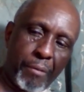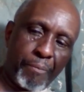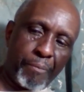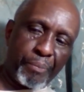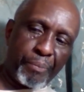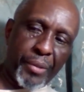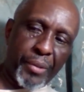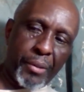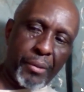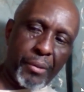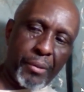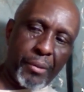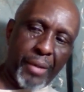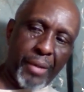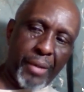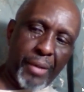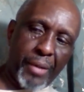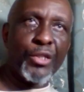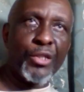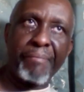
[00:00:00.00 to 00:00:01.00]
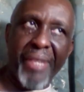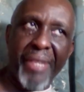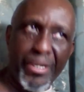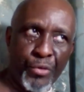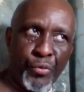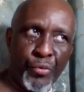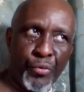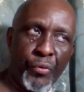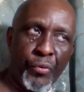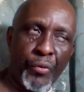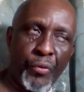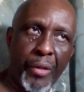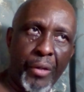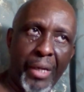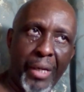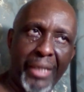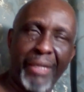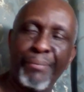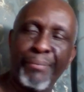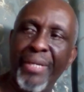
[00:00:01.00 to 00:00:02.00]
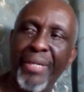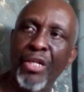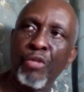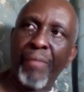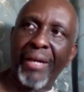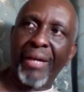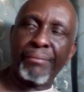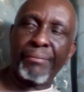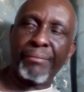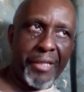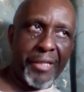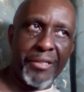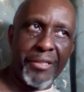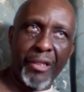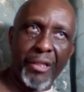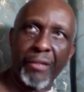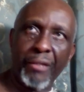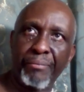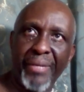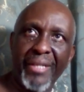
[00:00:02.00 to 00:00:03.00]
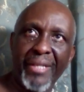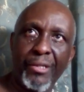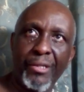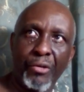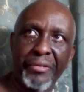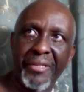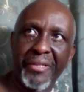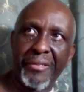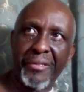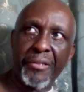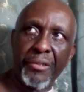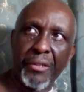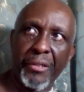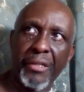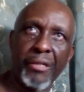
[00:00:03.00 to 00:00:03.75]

have access to the menu. And the menu might be changing depending on the season,